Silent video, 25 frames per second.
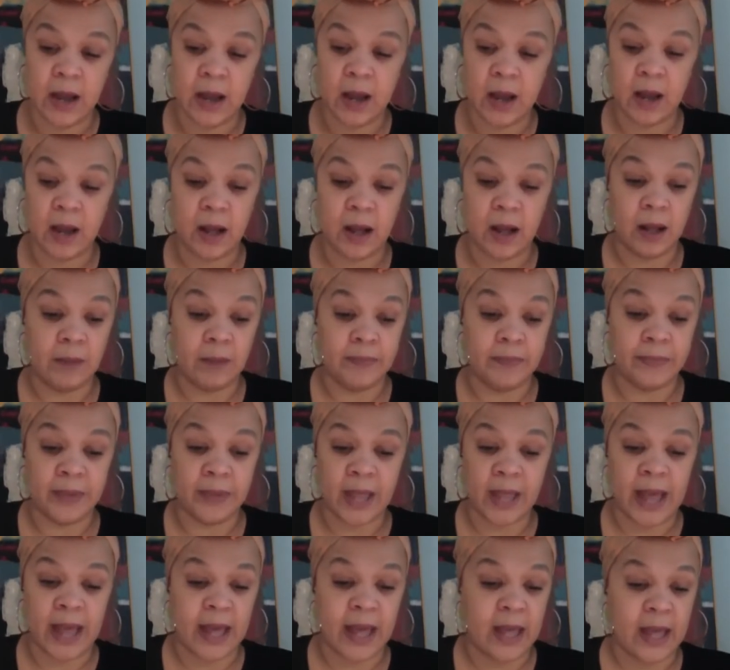um,
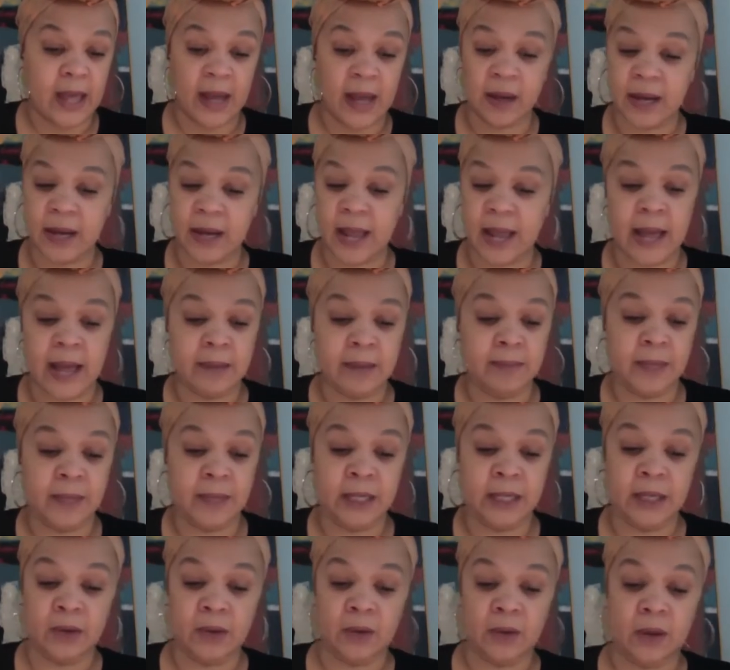at, how to add
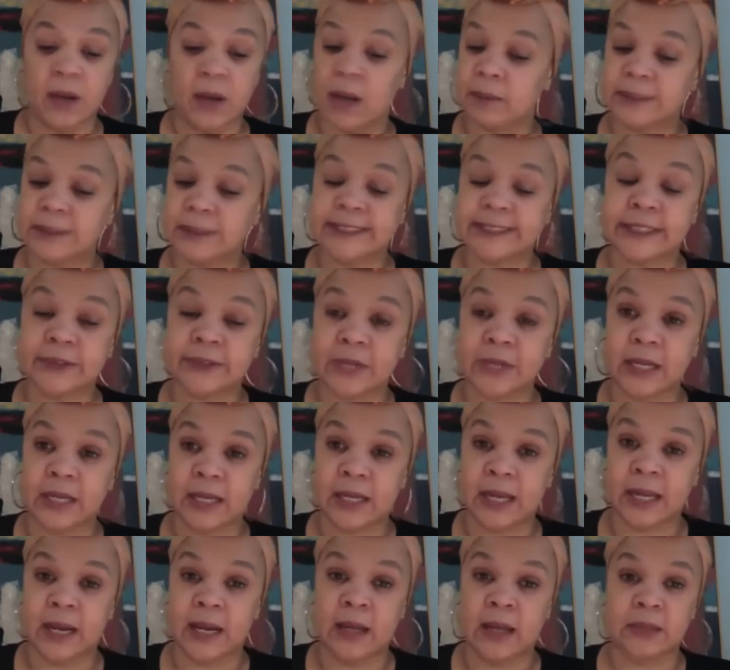money on commissary
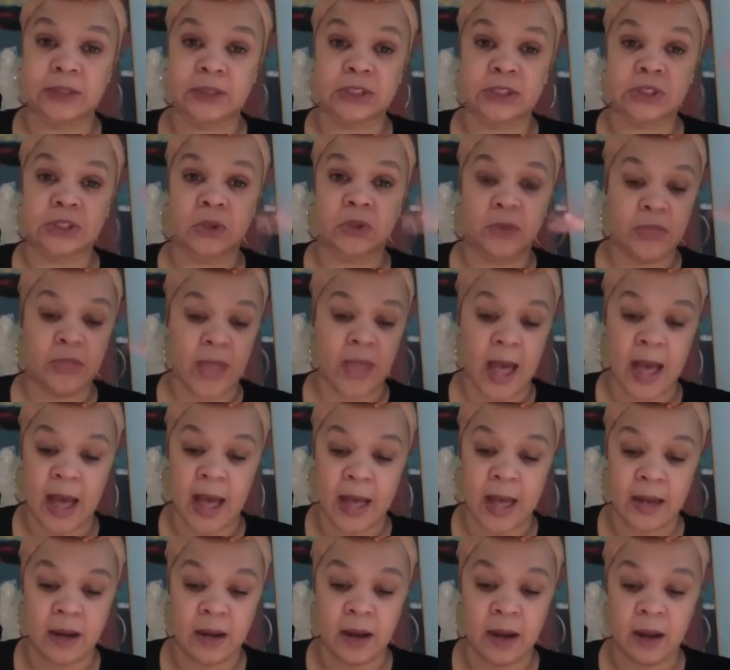accounts so
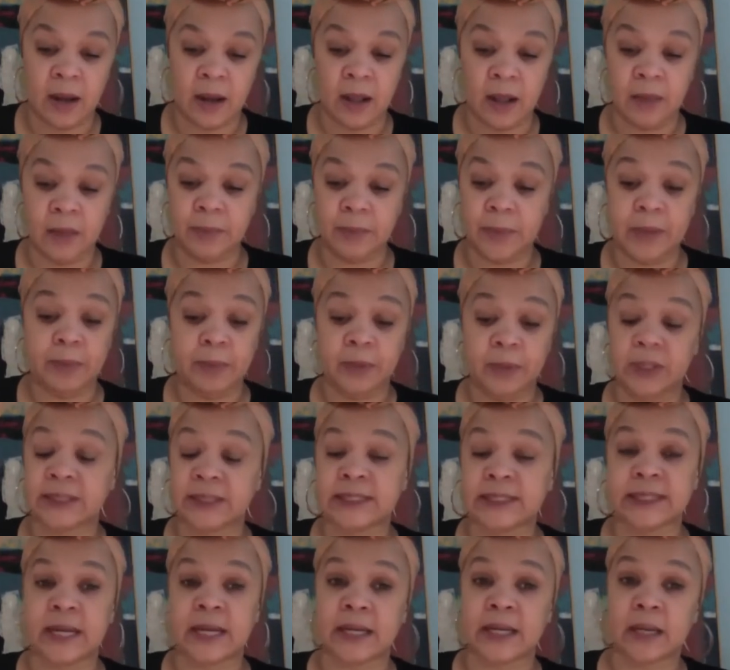that uh, people
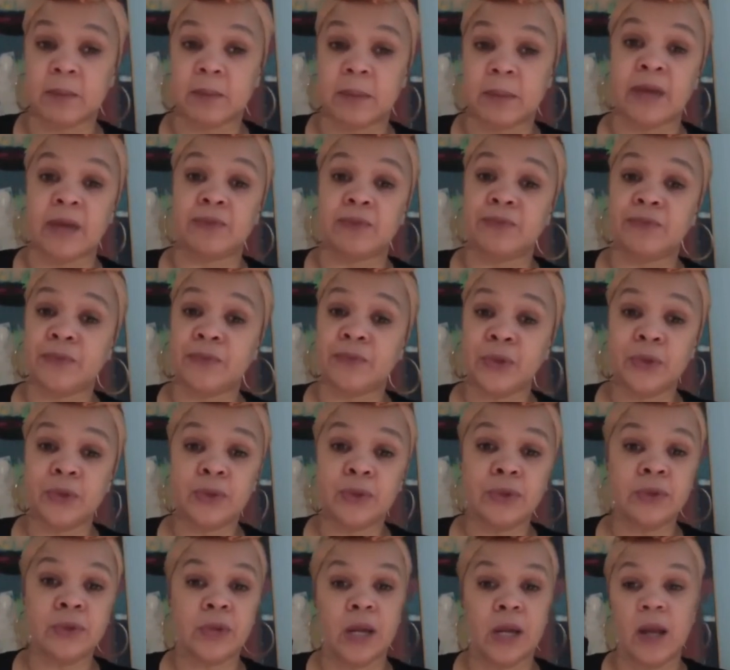inside can buy
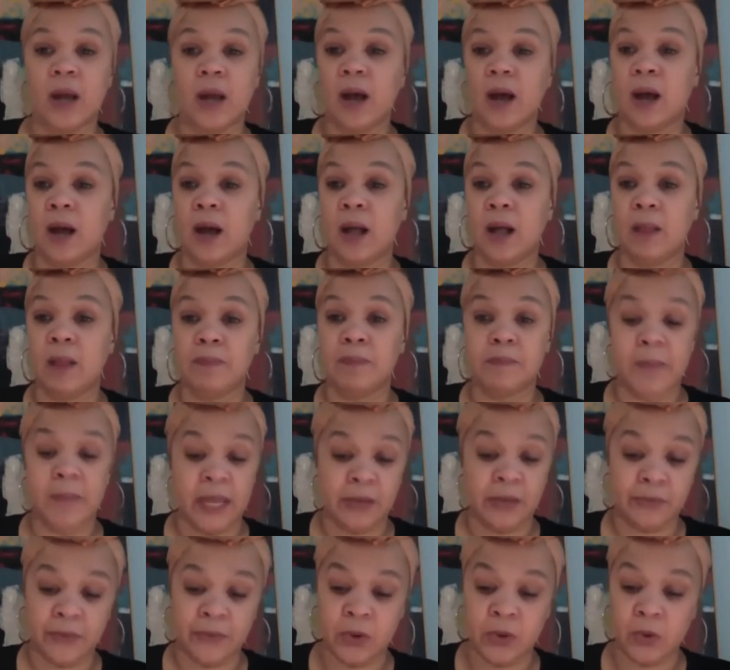food, uh,
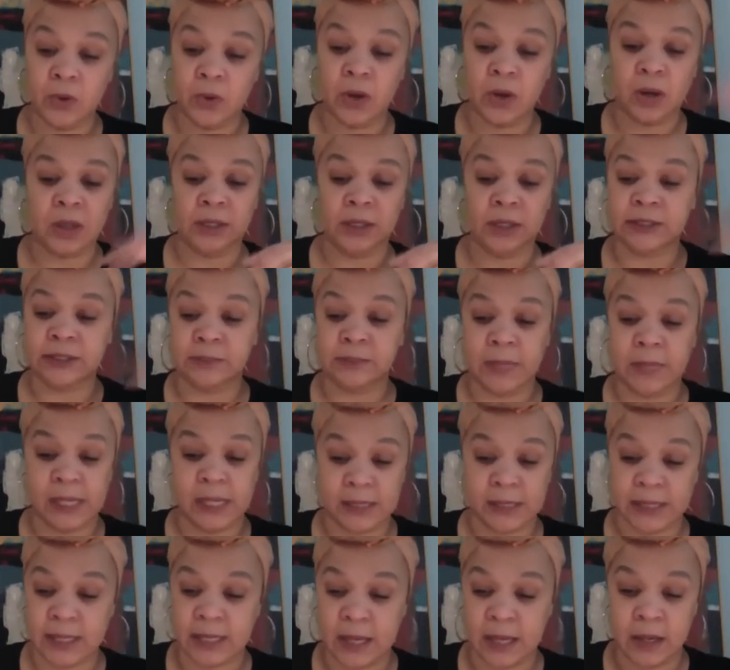make phone calls and
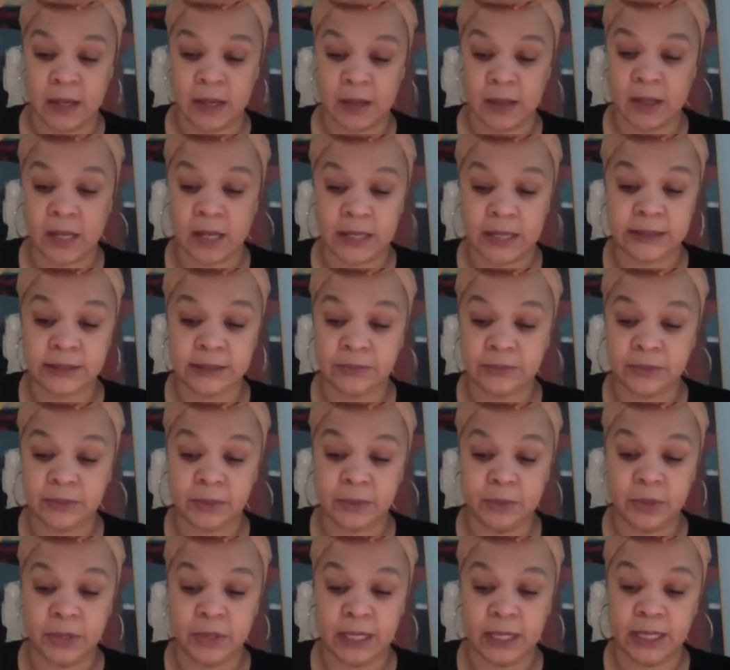maintain lines of
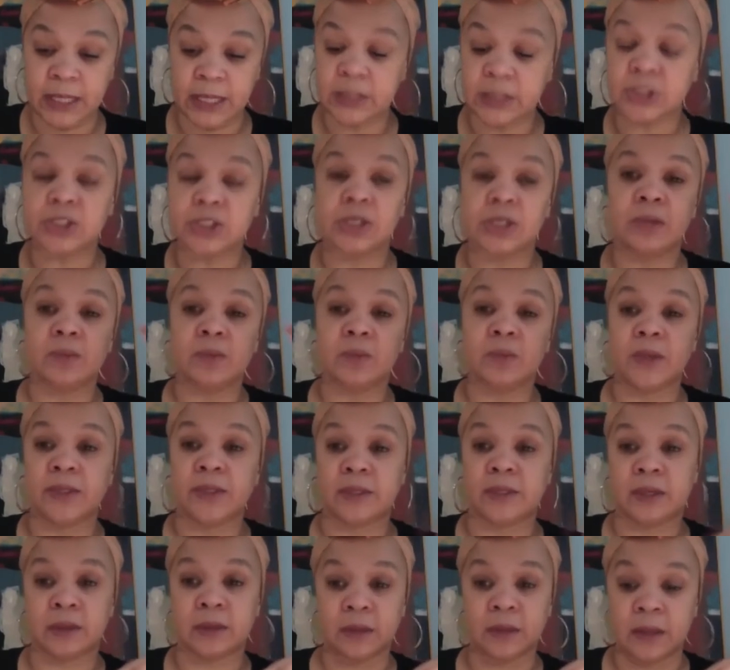communication with
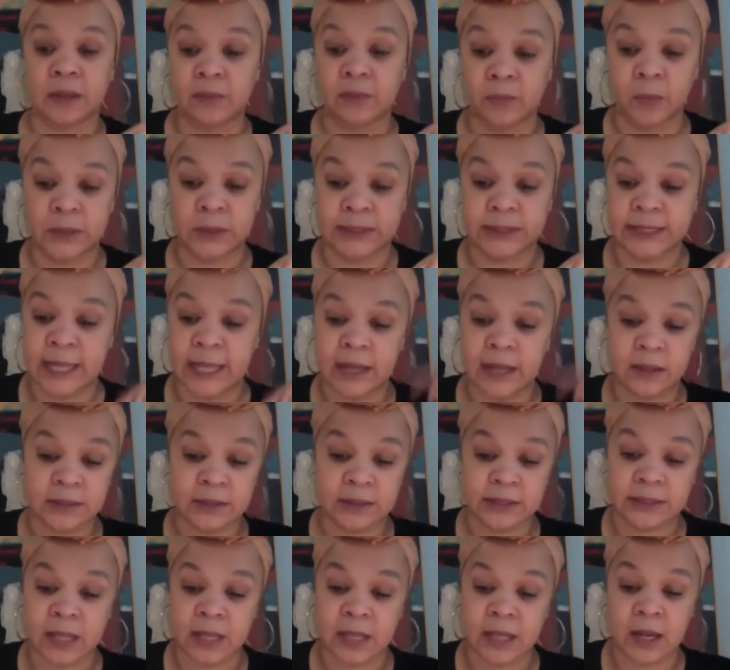their loved ones
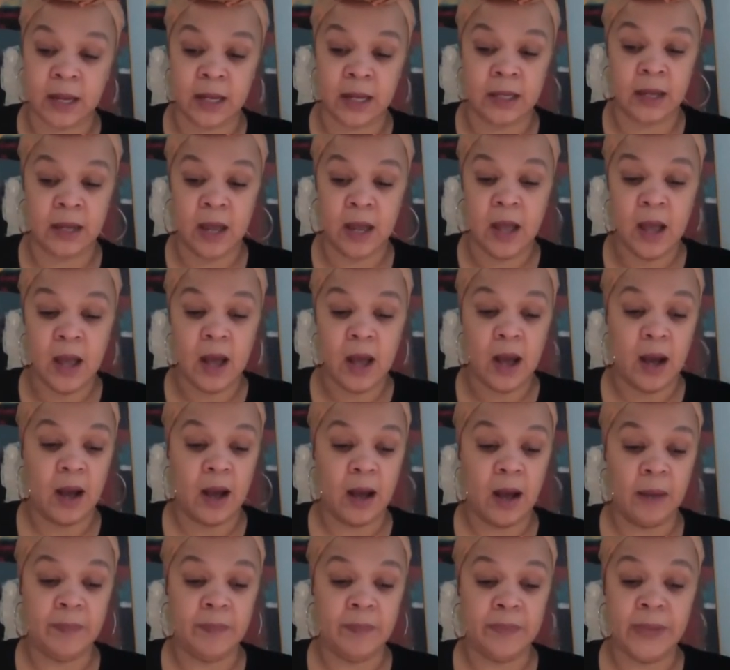outside,
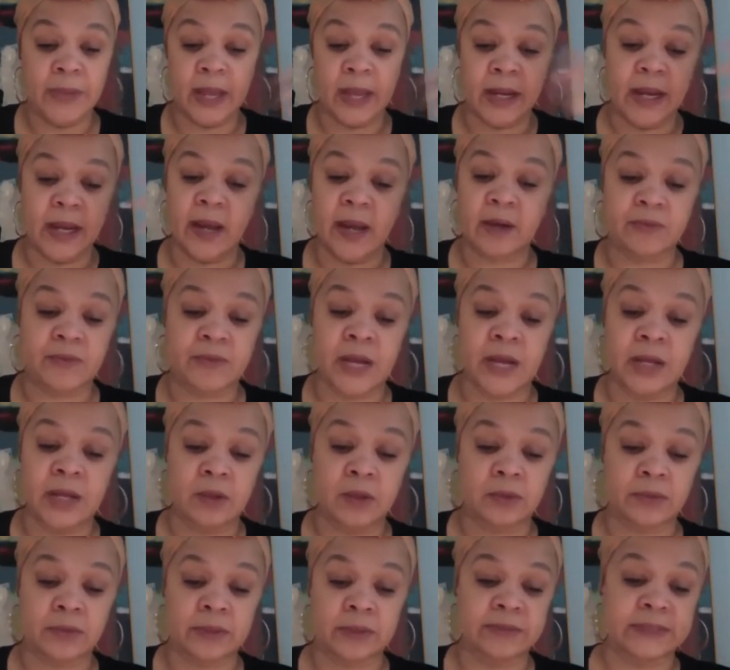um, and how to file
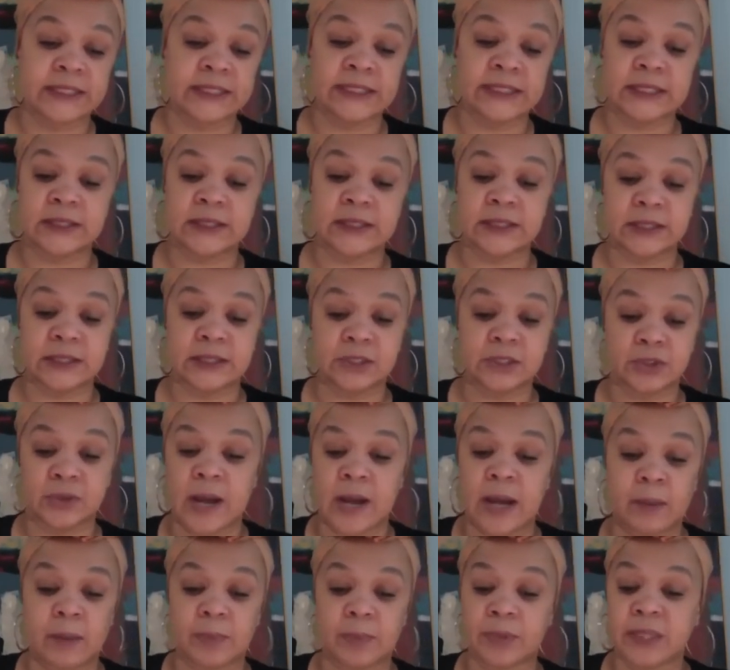grievances and
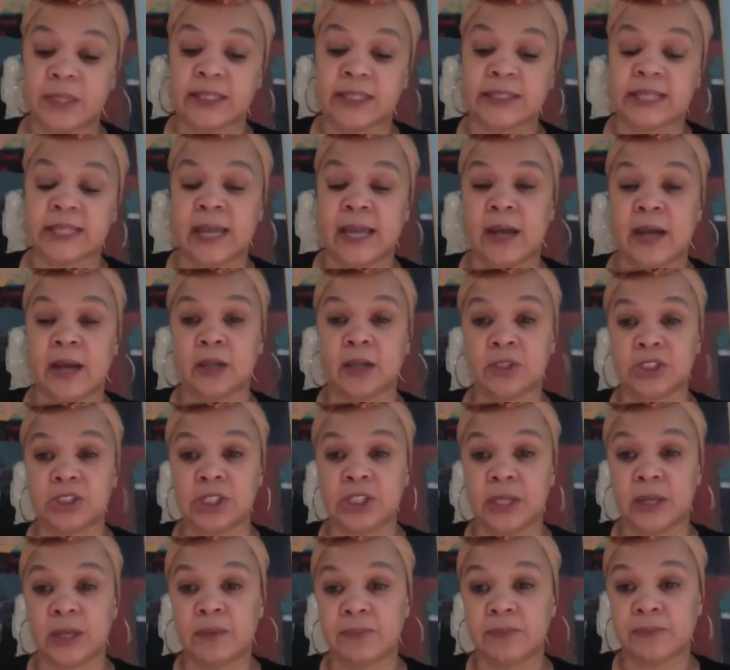track price
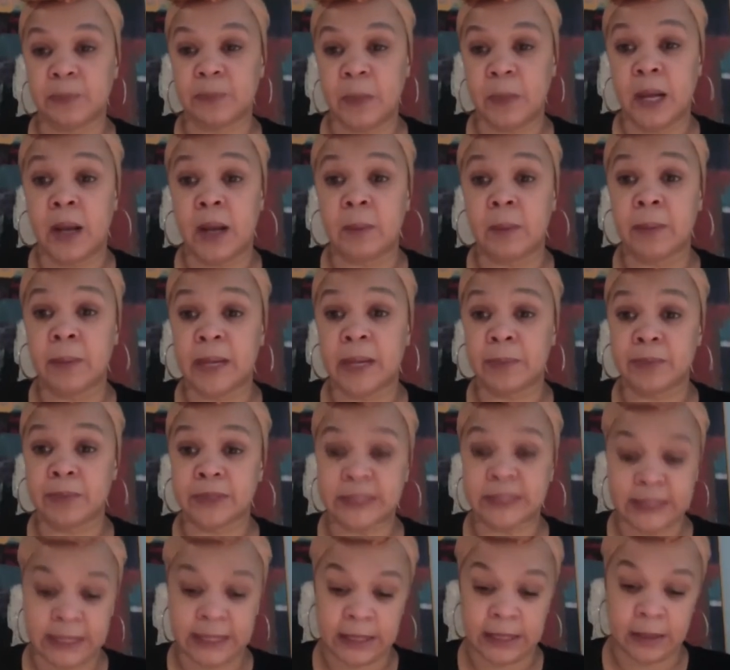gouging well, by
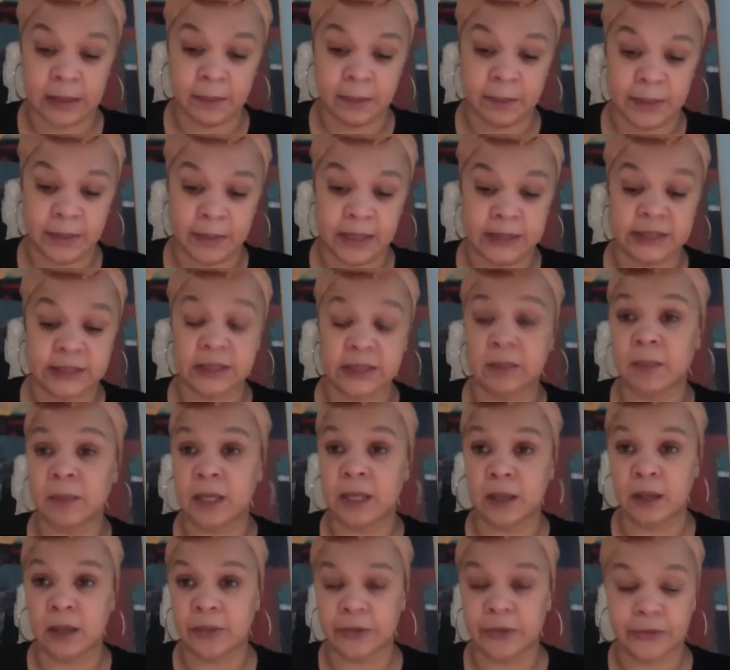prison companies,
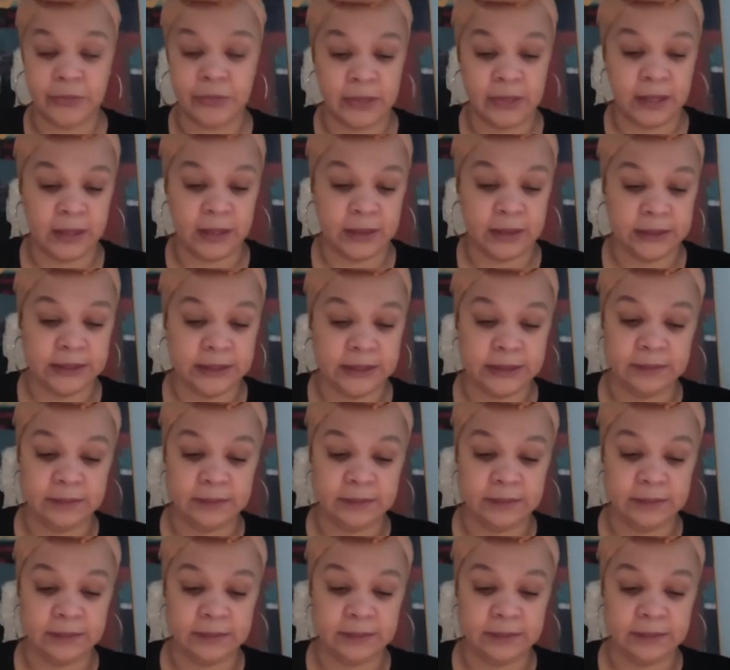among other things.